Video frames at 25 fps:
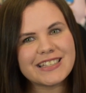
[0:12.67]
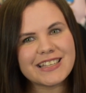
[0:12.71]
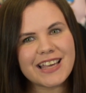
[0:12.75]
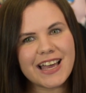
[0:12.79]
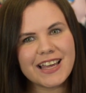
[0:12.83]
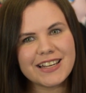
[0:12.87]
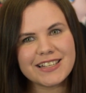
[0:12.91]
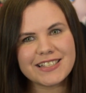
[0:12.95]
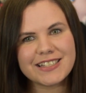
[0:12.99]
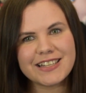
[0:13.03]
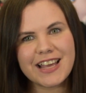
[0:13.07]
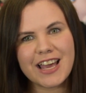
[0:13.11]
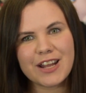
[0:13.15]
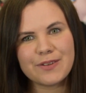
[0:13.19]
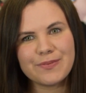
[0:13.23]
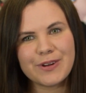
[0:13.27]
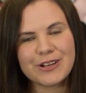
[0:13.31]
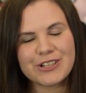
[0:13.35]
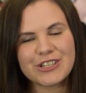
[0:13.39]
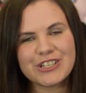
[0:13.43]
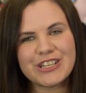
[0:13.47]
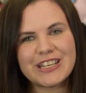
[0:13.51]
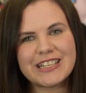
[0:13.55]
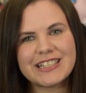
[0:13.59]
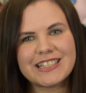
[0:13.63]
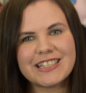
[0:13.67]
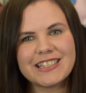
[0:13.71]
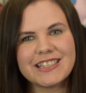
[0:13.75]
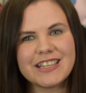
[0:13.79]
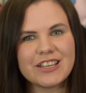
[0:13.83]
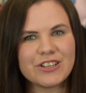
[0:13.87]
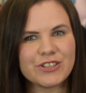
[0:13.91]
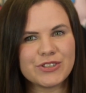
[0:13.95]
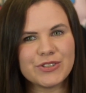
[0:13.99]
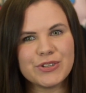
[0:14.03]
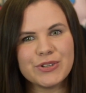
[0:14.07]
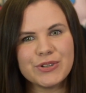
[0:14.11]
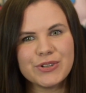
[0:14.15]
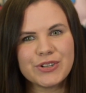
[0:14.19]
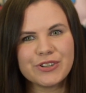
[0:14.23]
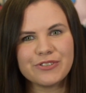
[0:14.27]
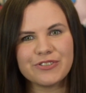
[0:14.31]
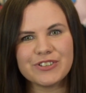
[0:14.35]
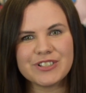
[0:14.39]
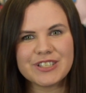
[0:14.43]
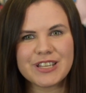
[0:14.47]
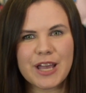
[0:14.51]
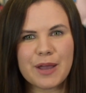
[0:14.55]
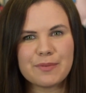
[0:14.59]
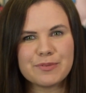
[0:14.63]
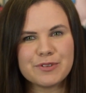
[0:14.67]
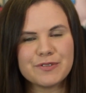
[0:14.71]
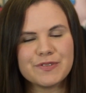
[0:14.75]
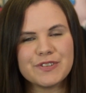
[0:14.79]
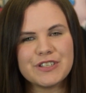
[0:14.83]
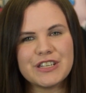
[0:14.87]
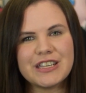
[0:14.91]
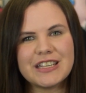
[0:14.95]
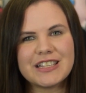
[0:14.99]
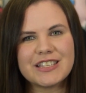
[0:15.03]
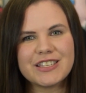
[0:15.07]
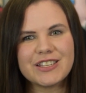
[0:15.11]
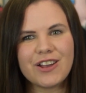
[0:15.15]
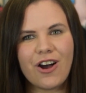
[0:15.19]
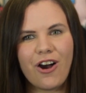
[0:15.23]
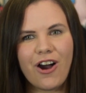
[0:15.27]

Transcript: to understand about cheats is there's two different types of cheats